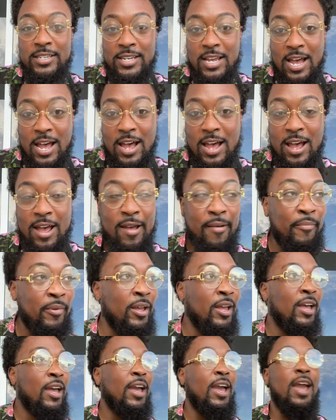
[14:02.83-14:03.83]
time,
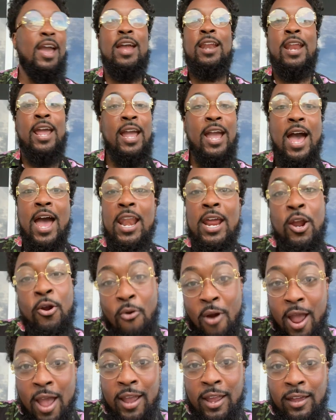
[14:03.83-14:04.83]
and they got it
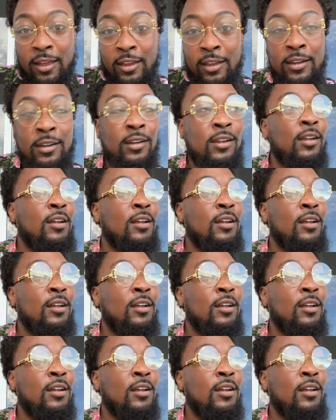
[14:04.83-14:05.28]
cracking.